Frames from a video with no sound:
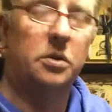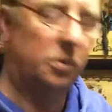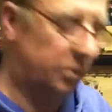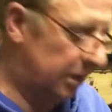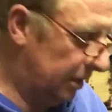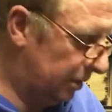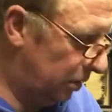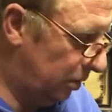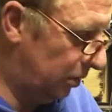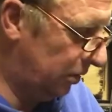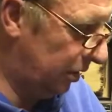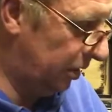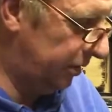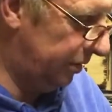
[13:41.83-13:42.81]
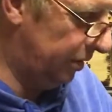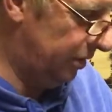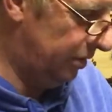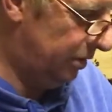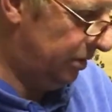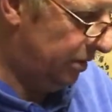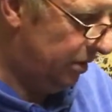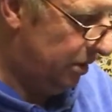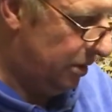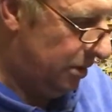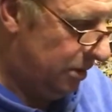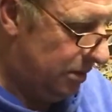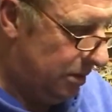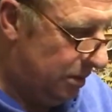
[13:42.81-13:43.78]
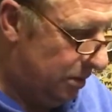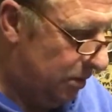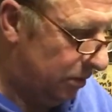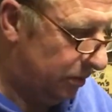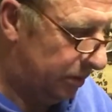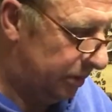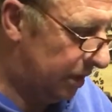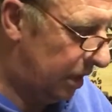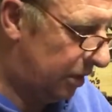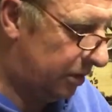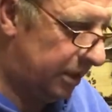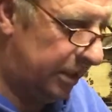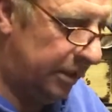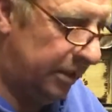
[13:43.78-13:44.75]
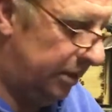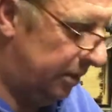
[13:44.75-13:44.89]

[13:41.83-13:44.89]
don't get called out on Saturday.